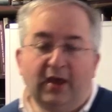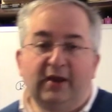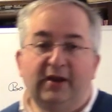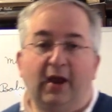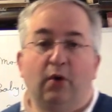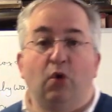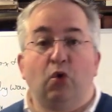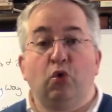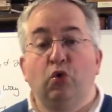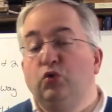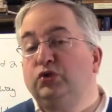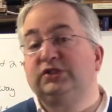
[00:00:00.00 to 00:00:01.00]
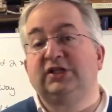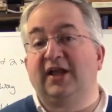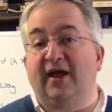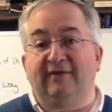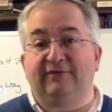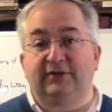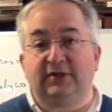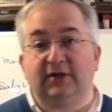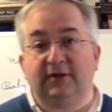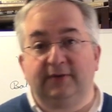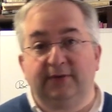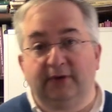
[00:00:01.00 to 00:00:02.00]
Now, who's left?
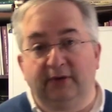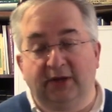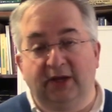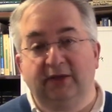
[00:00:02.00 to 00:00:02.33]
Okay,